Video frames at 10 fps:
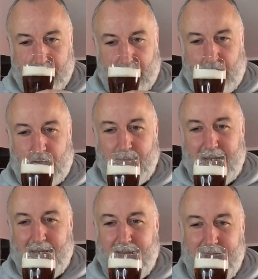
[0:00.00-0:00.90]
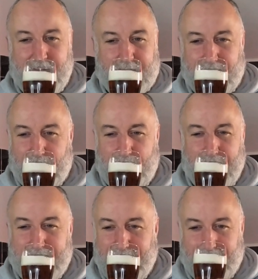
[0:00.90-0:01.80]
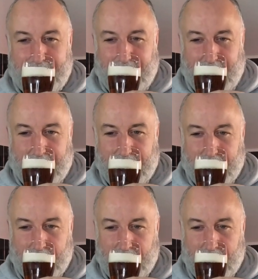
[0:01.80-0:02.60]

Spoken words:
You can smell a hint of bitterness there.